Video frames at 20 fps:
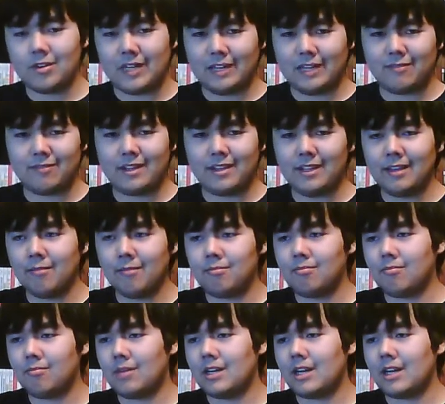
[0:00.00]
do I really
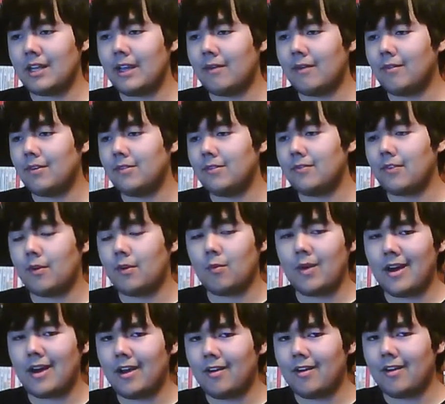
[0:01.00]
want to get one for a
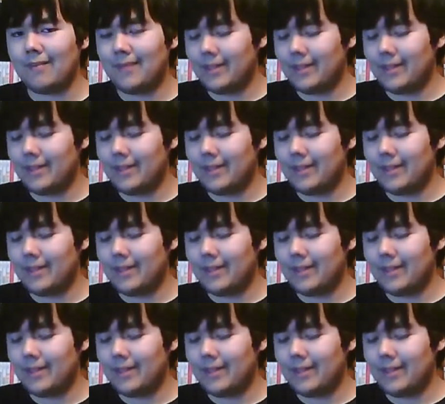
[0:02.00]
while.